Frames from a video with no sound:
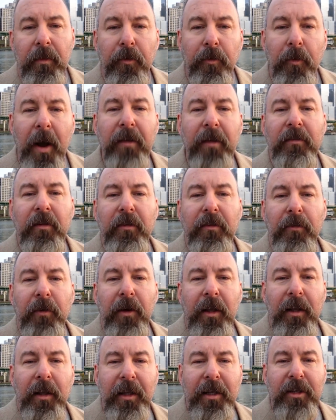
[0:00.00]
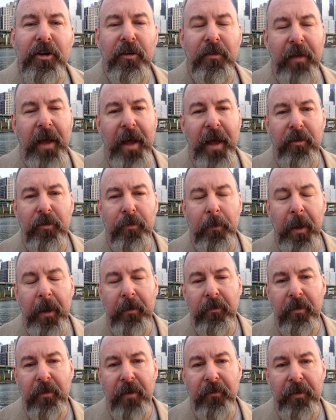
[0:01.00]
The rest of the religious
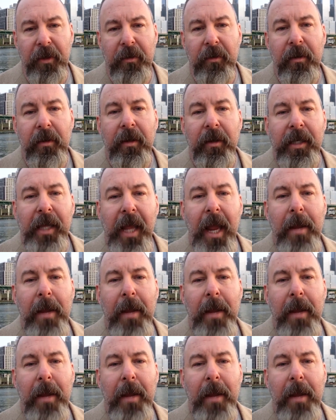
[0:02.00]
aspects of it